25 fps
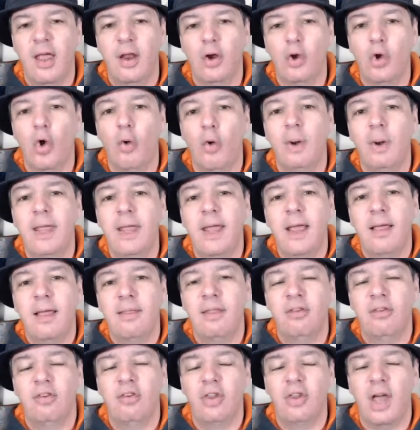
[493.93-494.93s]
Normally,
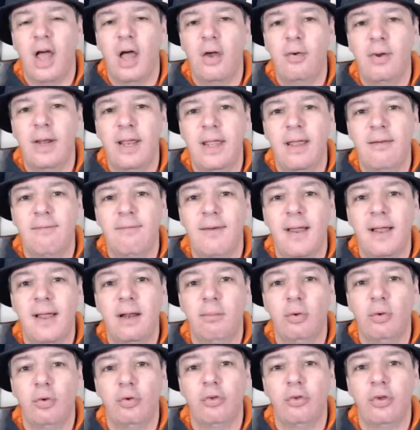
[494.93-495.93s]
this is only
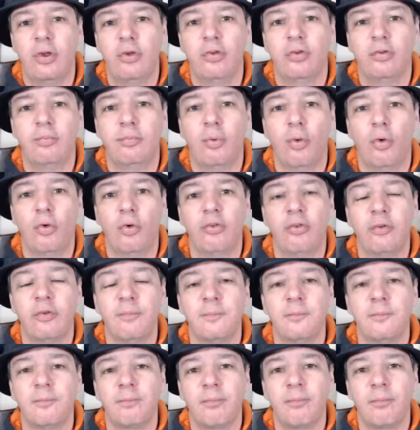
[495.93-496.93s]
available to sports
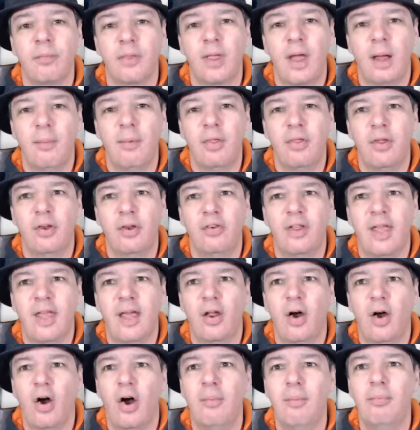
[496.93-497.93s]
that
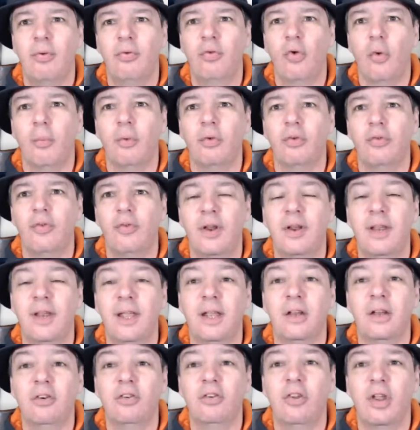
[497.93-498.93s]
get high performance
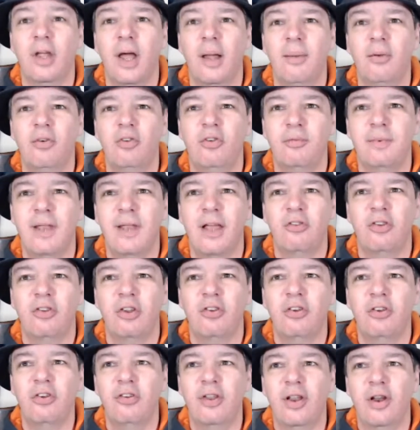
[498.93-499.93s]
funding, and
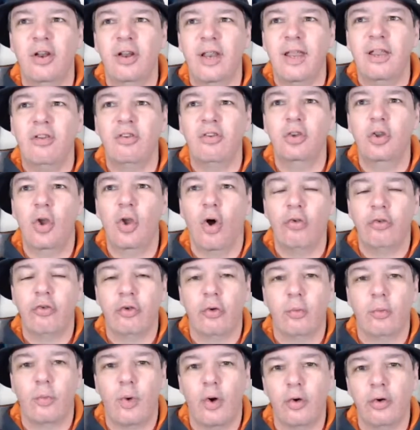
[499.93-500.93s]
Gymnastics New Zealand is not
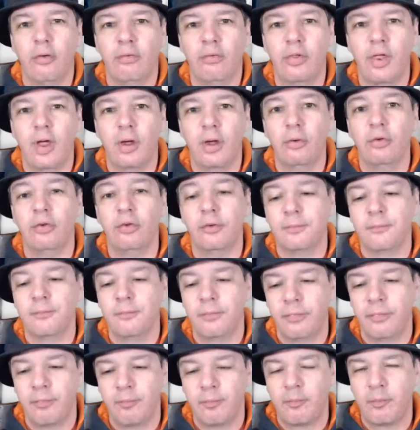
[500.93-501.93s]
one of those.
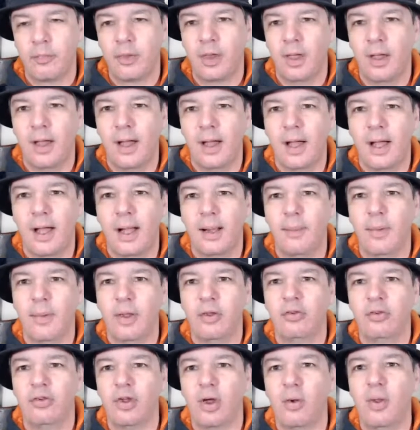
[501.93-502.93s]

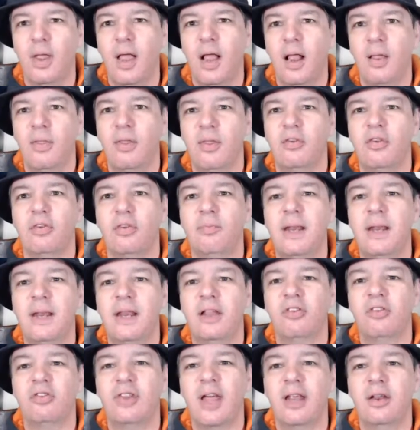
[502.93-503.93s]
So this has been
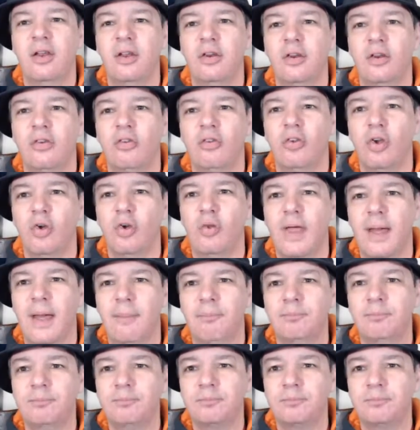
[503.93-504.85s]
extended to them.